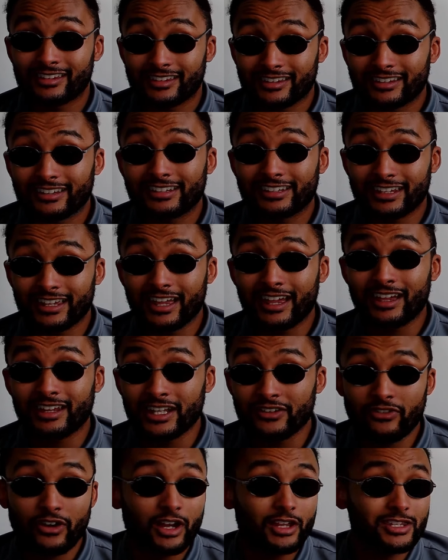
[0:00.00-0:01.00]
Yeah, and
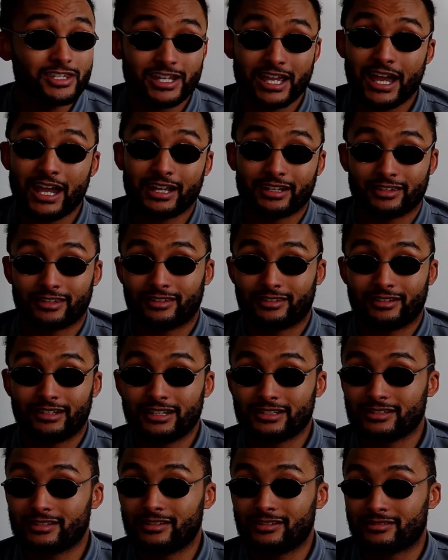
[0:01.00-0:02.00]
if I jacked,
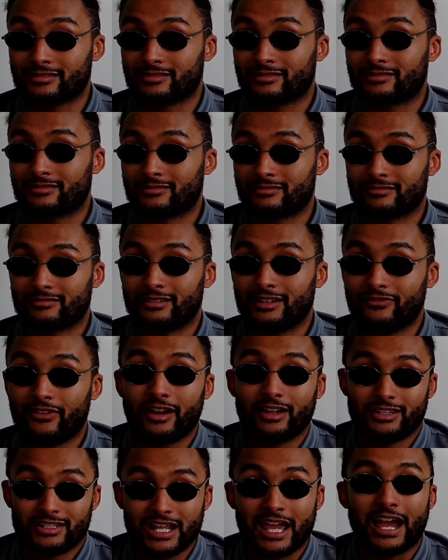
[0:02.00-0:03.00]
listen. If
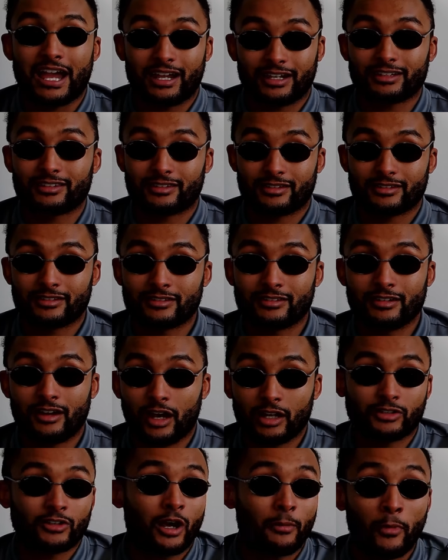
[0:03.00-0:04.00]
I jacked,
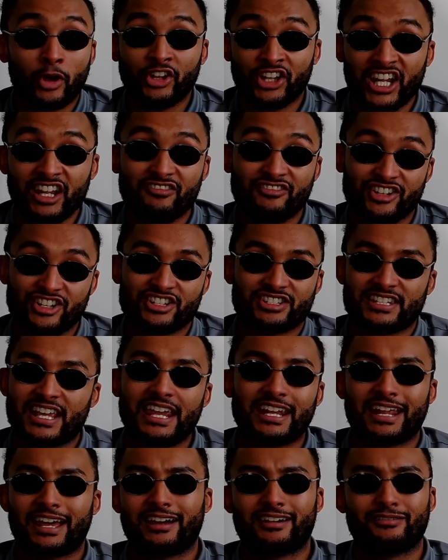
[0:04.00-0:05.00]
I'd come on here and just say
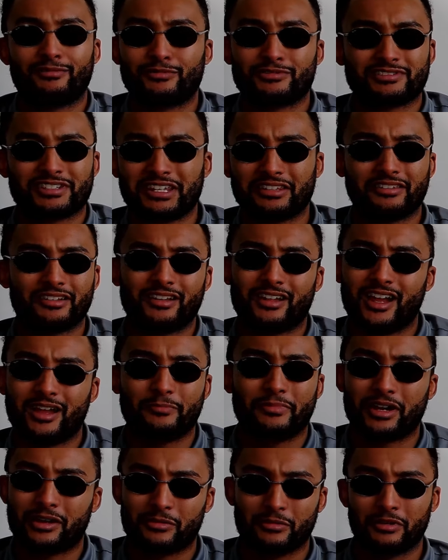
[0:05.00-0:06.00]
that. What's there to lie
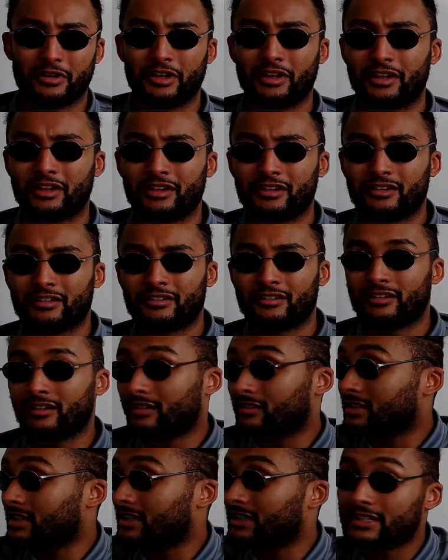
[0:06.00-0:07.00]
about?
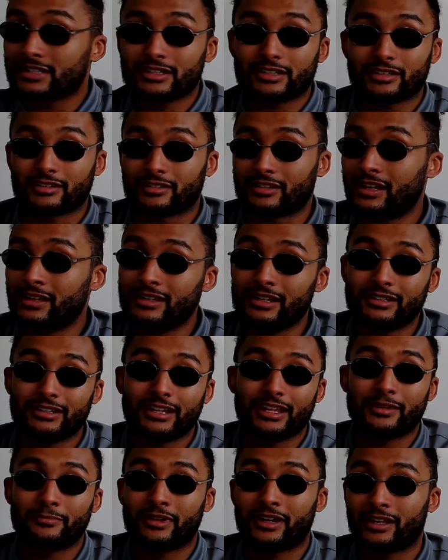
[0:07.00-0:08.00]
I'd say, listen, end of the
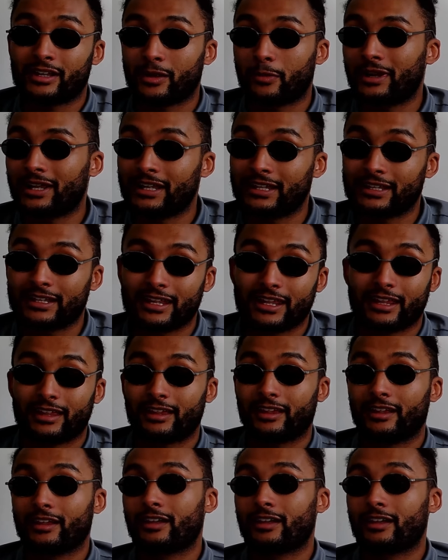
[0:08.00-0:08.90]
day, man, I went in there.